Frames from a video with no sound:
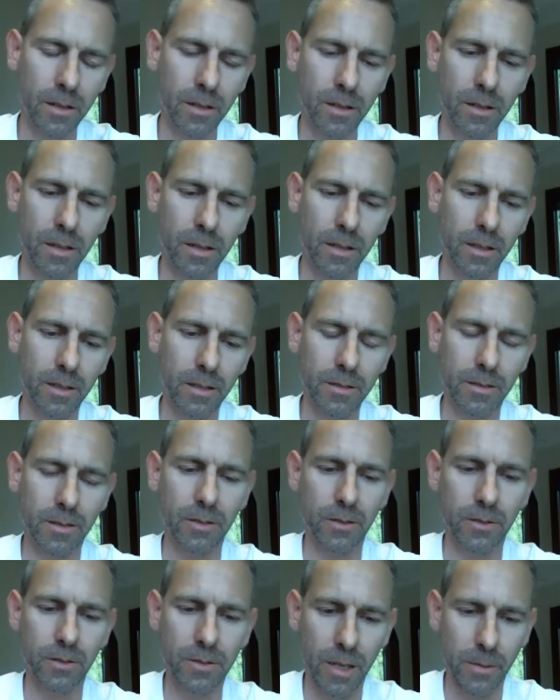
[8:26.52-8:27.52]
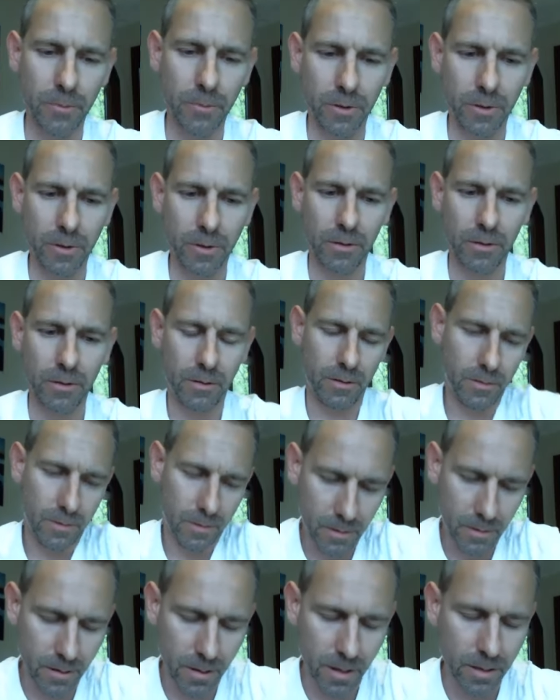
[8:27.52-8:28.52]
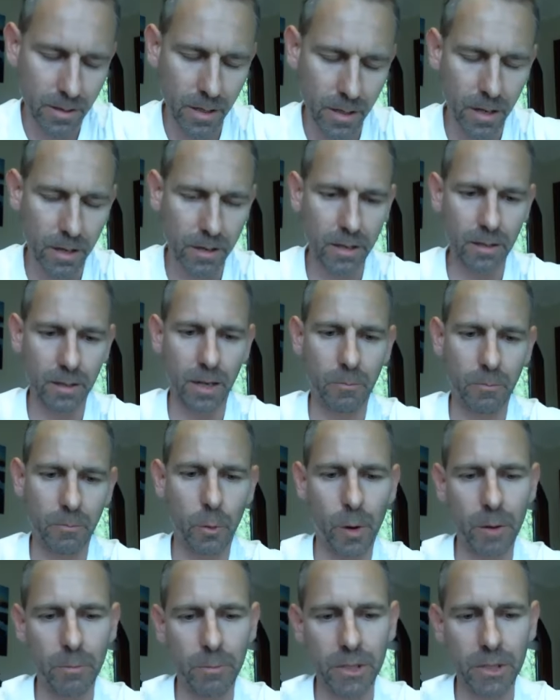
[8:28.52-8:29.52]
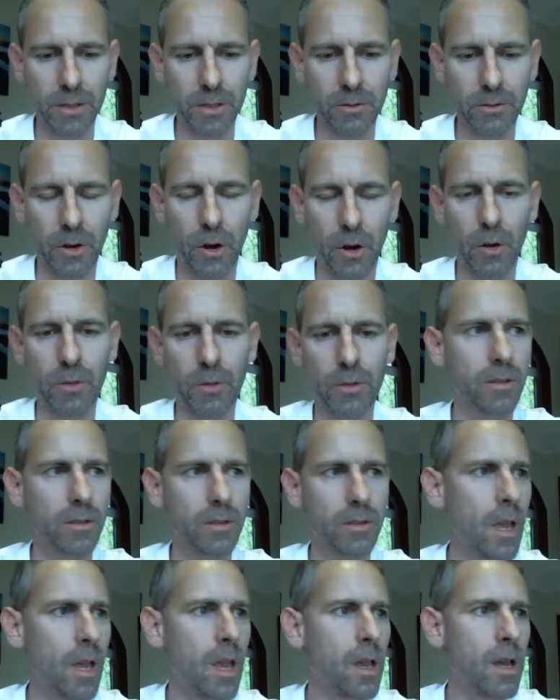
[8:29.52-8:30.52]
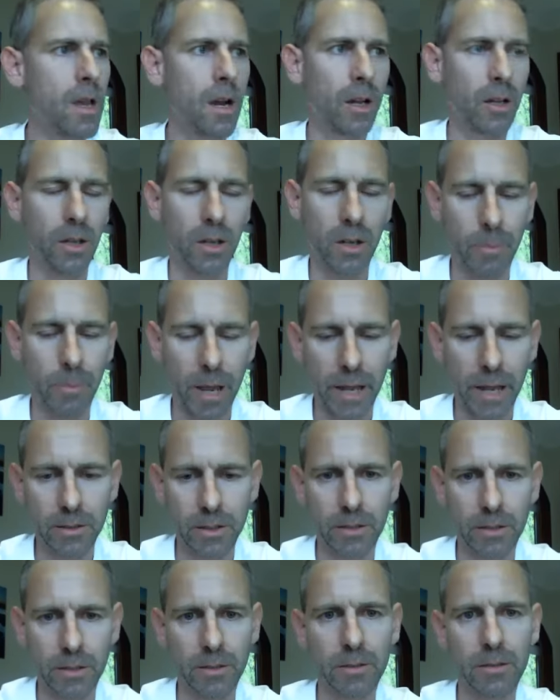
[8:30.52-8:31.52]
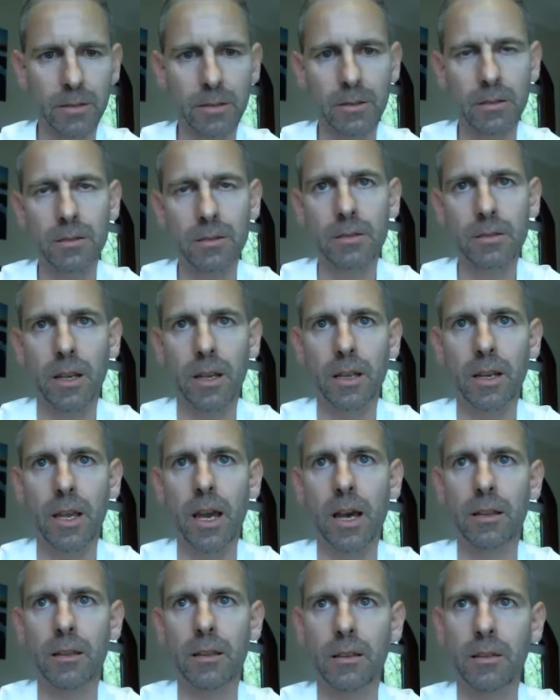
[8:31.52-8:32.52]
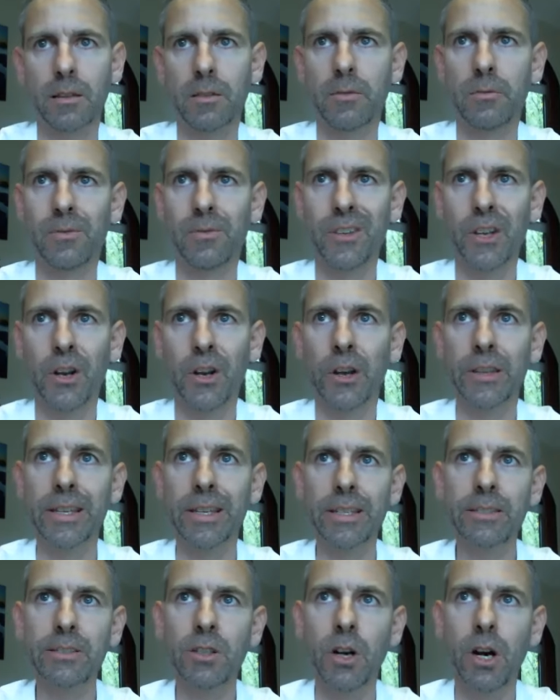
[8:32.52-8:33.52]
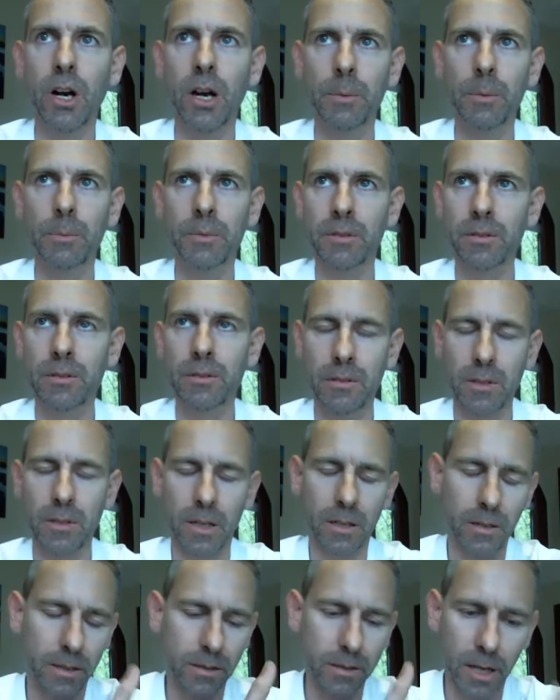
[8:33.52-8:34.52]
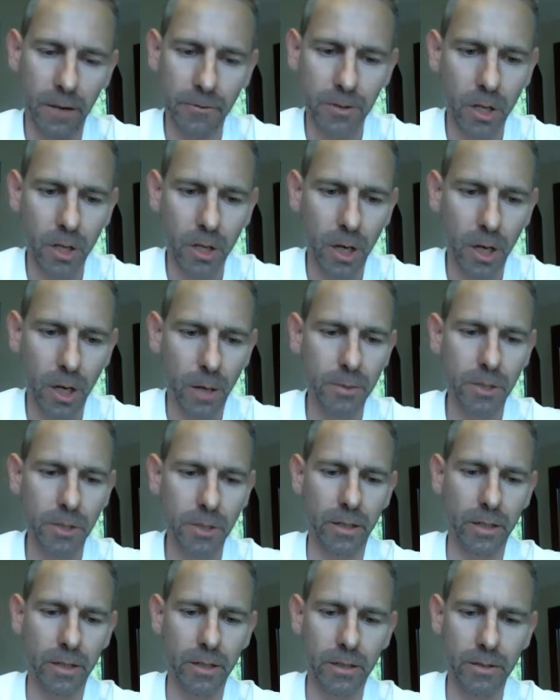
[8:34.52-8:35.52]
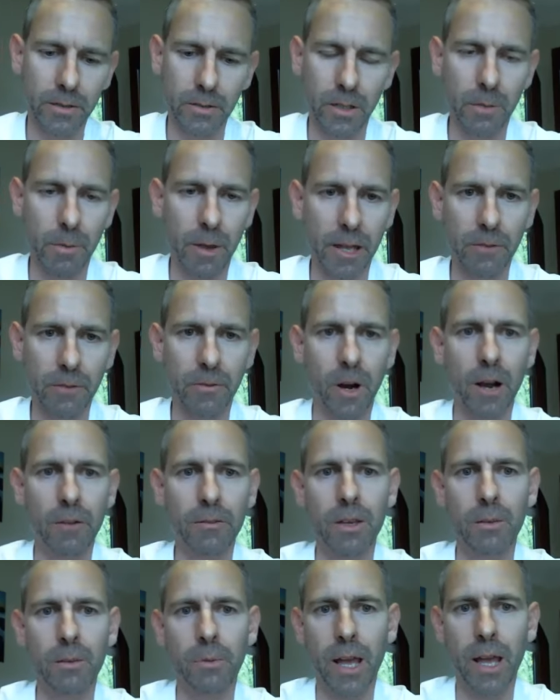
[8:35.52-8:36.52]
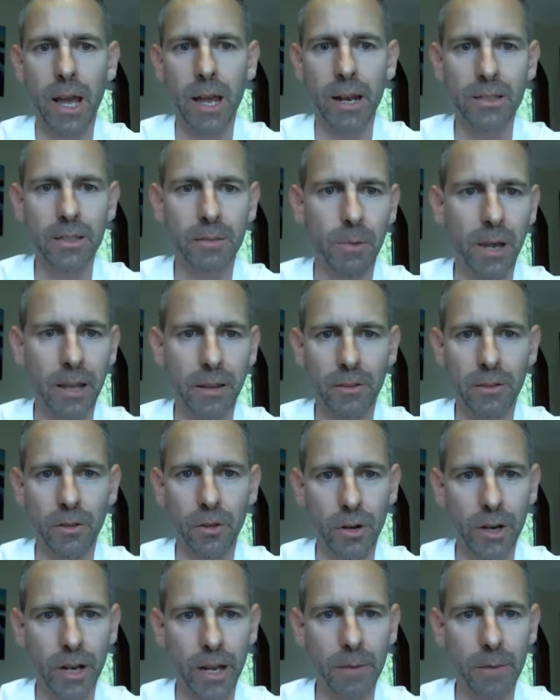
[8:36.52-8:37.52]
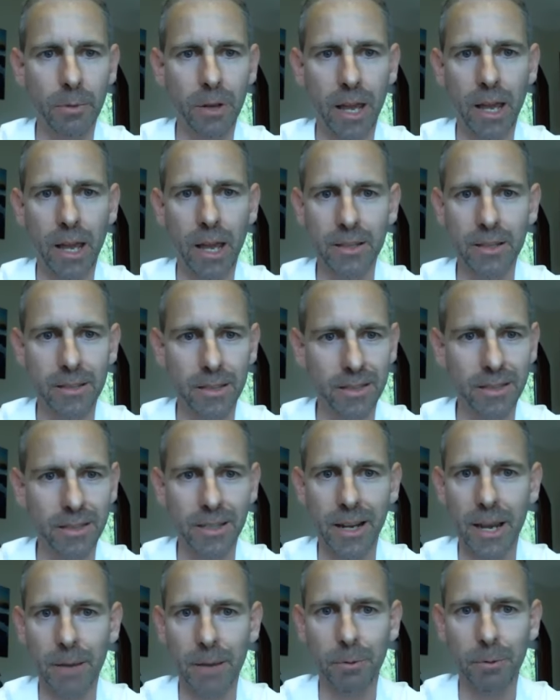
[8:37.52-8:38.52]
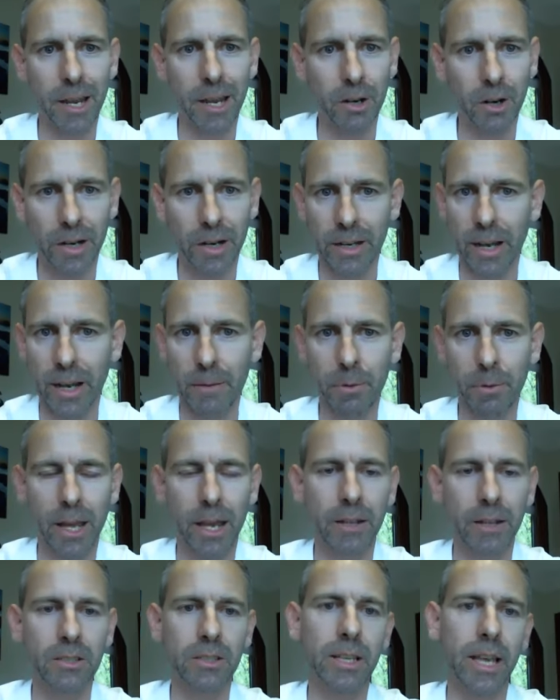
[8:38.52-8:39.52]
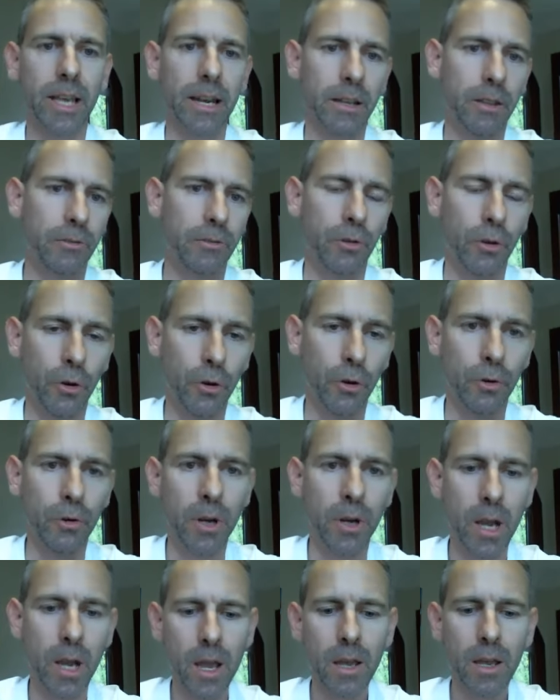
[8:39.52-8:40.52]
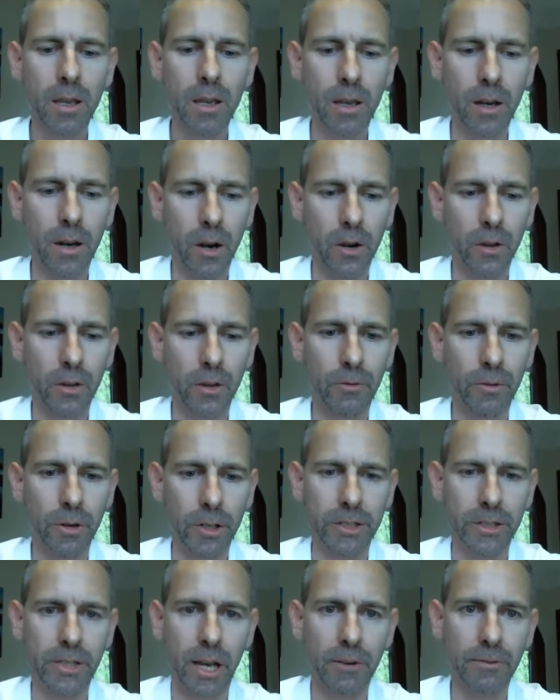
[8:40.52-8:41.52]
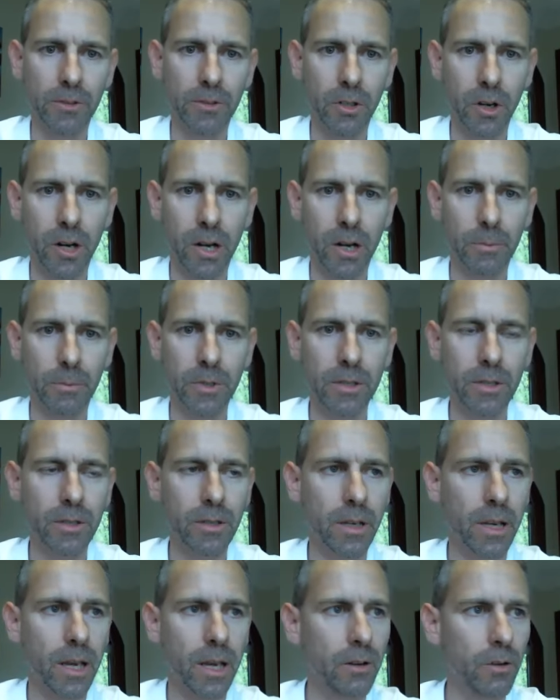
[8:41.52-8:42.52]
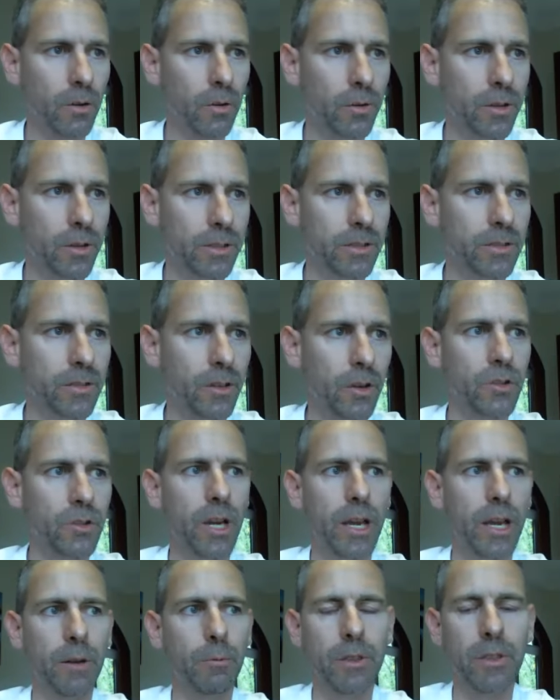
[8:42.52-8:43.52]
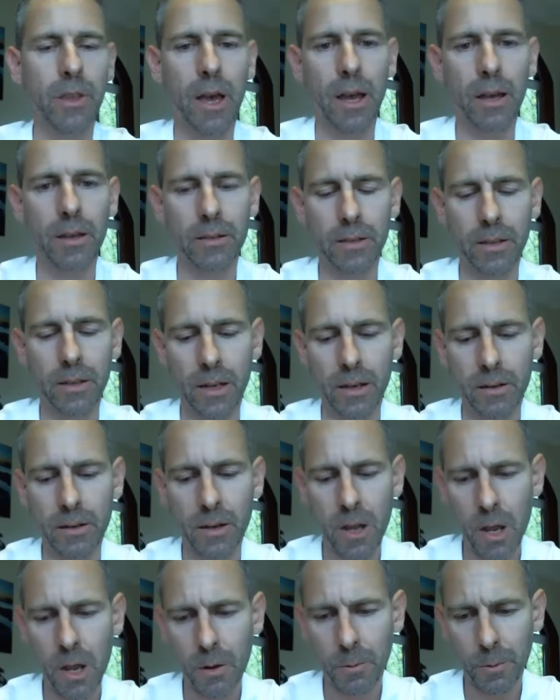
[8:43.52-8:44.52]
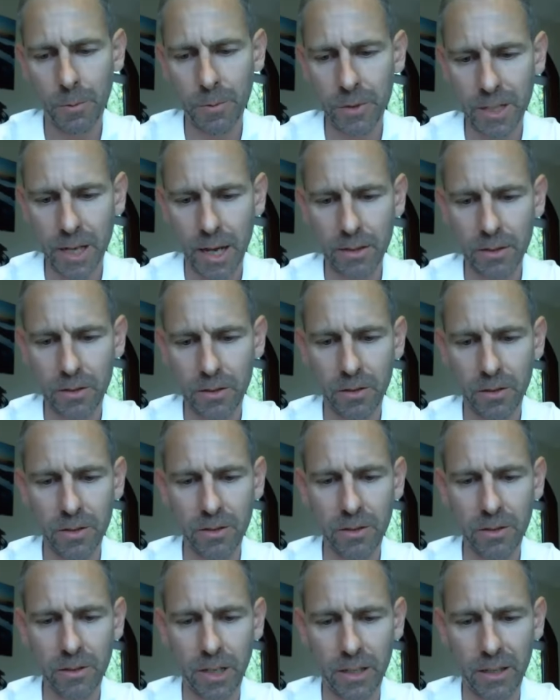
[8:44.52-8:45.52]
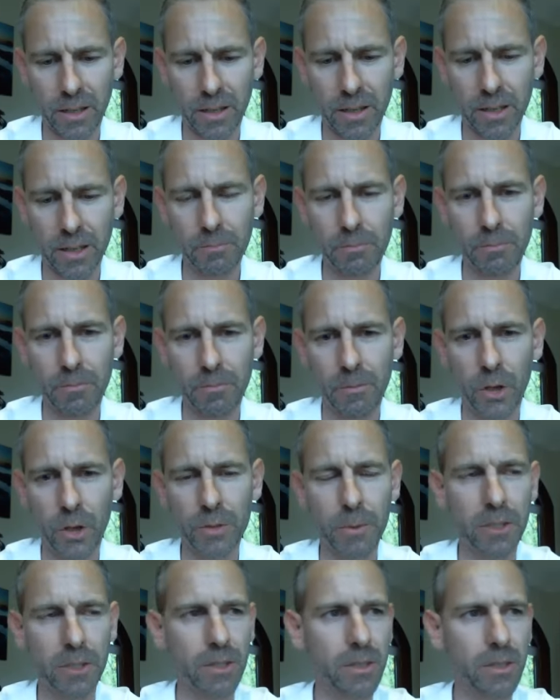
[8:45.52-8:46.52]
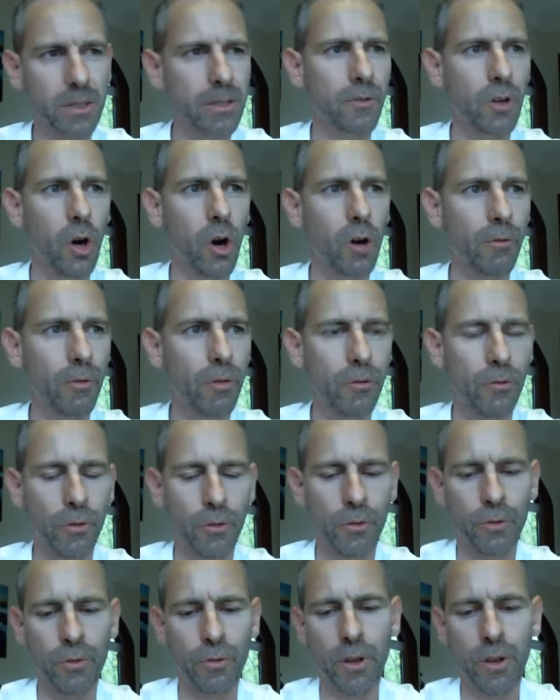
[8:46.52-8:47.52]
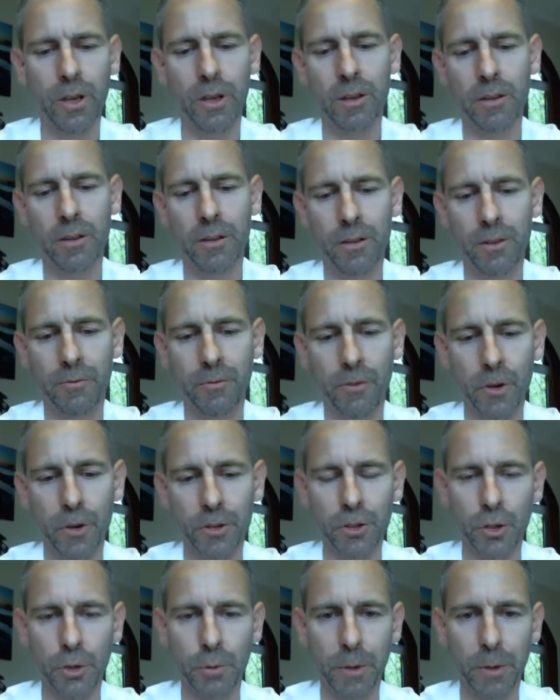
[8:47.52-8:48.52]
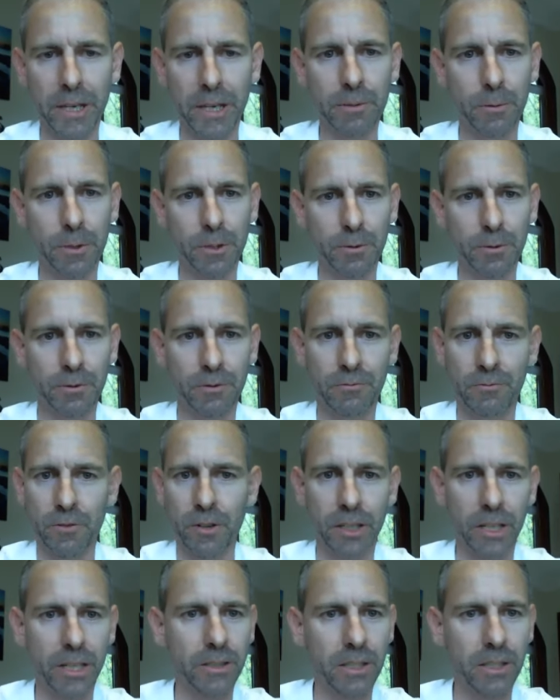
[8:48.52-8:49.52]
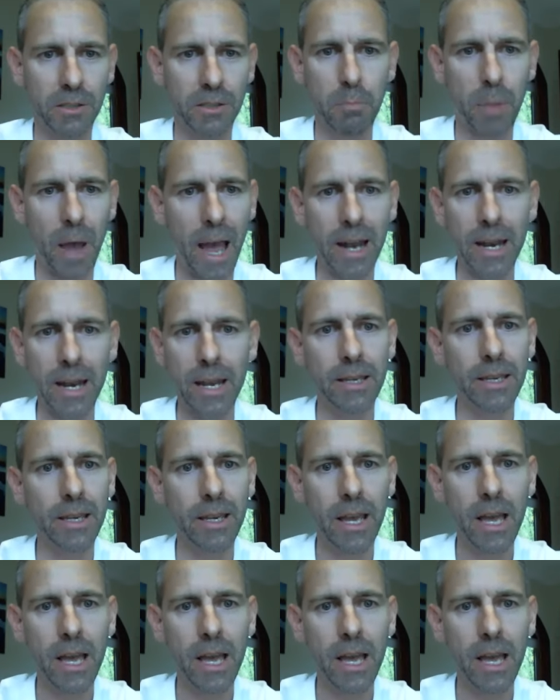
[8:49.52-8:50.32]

I think there's 2 separate things there. I think number 1, business growth is a lot about just setting out, you know, at this time, like in tough times, it's not about the 5-year plan. It's about the 30-day plan, the 60-day plan, 90-day plan, just getting through, you know, the really tough times and all the things associated with that. And then when we start to, like, I think most businesses have gone through the first 2 weeks, which was really just panic.